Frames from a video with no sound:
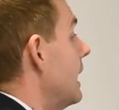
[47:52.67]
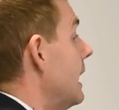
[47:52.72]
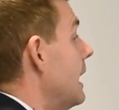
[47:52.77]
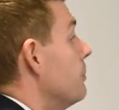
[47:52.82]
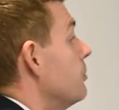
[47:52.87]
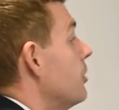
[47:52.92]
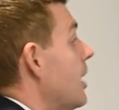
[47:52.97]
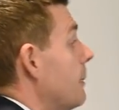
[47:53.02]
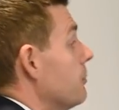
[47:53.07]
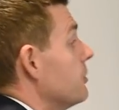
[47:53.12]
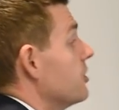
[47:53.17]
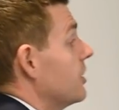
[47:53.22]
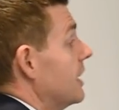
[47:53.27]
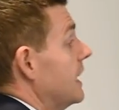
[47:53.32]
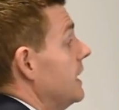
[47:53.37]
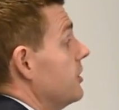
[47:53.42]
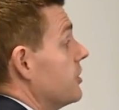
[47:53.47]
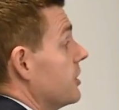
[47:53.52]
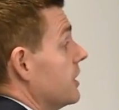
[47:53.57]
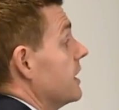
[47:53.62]
Lib Dem
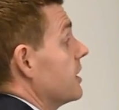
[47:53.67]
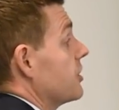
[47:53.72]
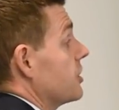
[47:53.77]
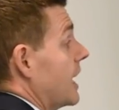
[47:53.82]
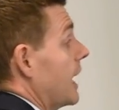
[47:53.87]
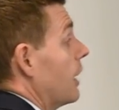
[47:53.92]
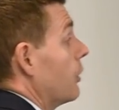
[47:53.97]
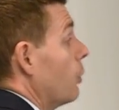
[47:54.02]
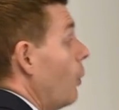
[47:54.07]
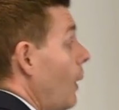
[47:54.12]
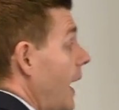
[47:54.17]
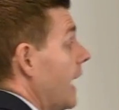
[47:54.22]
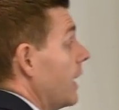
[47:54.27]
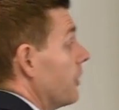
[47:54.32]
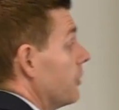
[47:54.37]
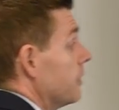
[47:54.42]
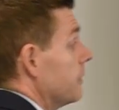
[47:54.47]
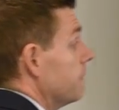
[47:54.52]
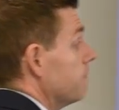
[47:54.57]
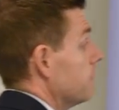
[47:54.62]
seats in the South
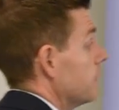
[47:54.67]
West.